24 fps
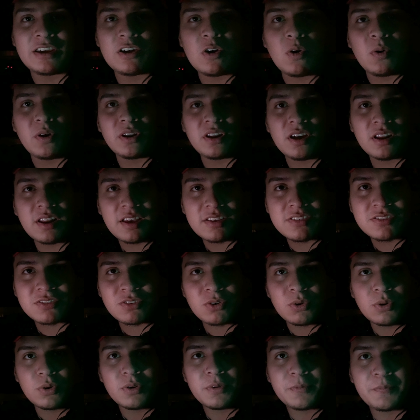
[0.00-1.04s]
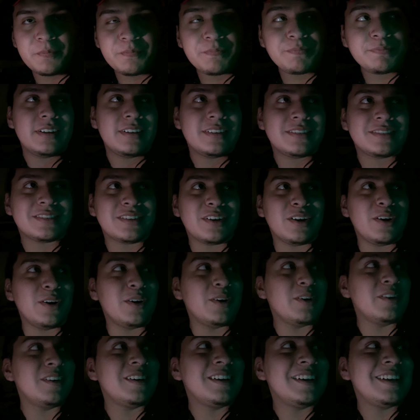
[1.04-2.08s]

going on at school. So